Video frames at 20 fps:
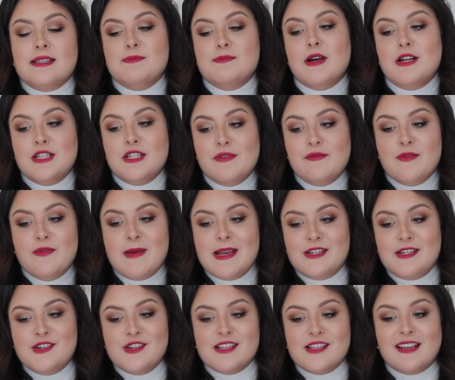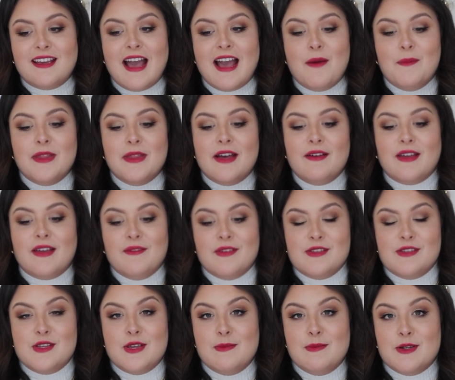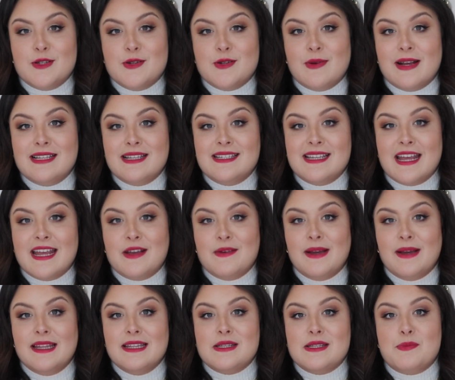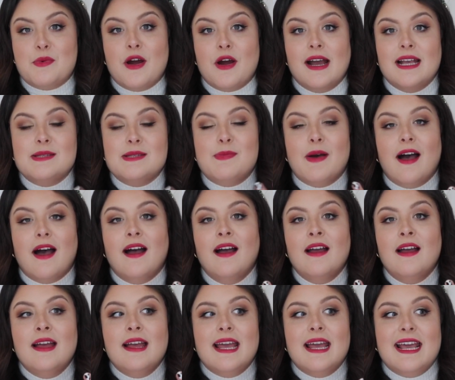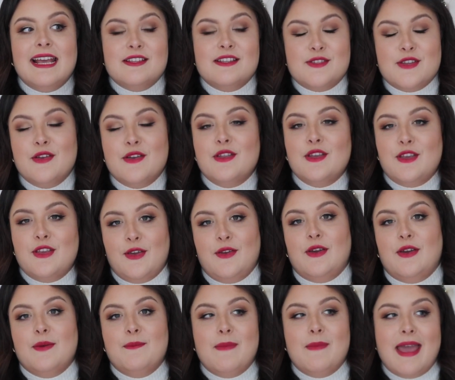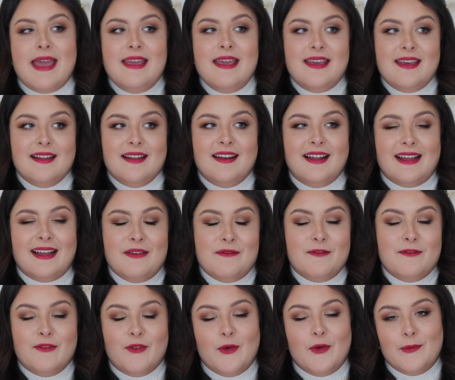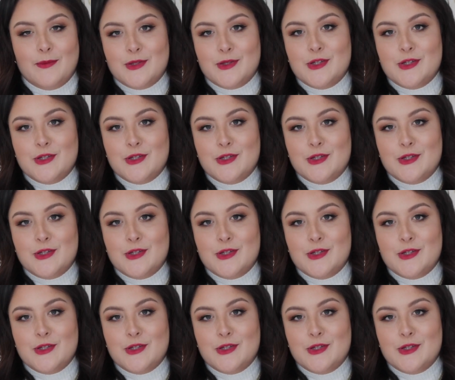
much information as I can without giving too much away to take away the surprise. But it's so that you can make like informed